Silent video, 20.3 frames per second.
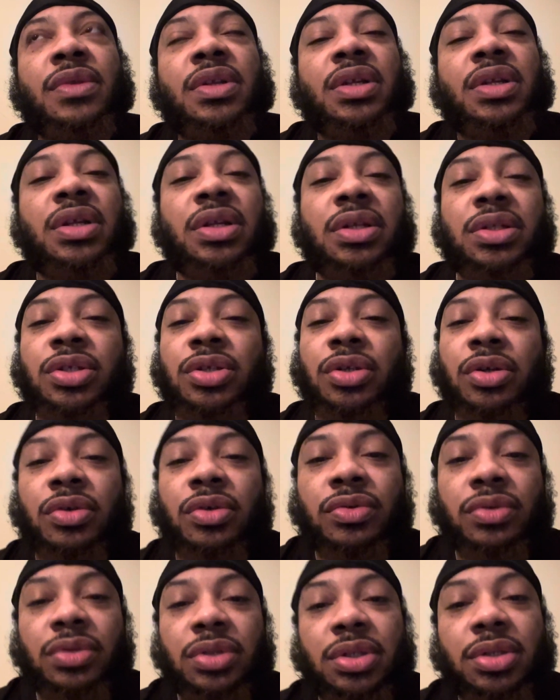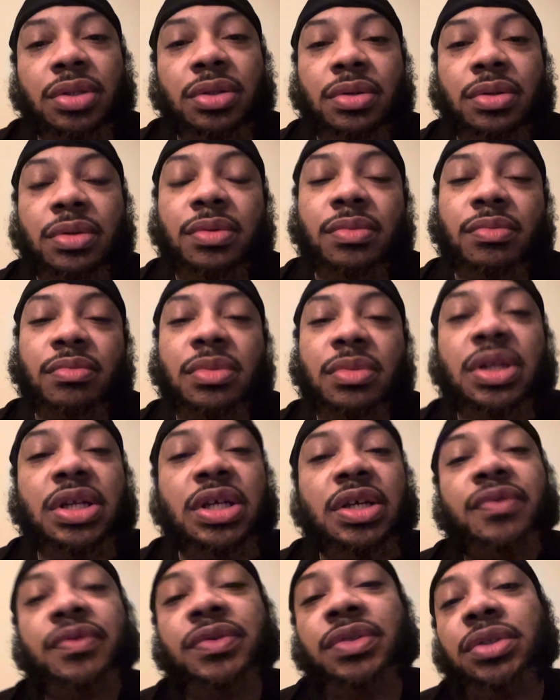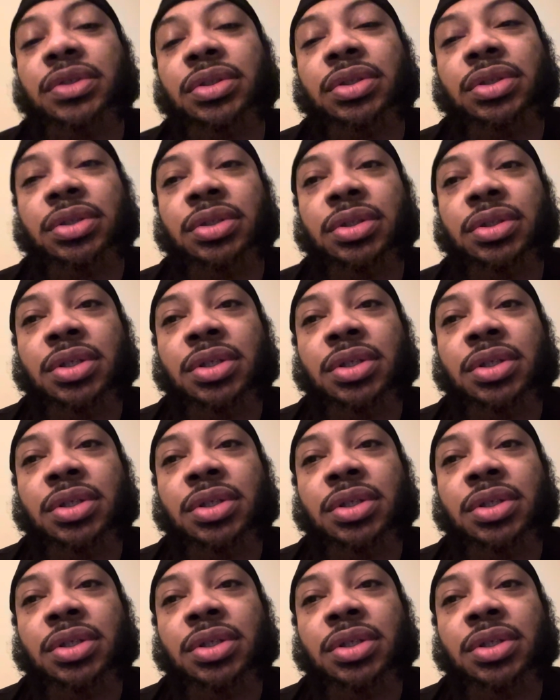internally my life is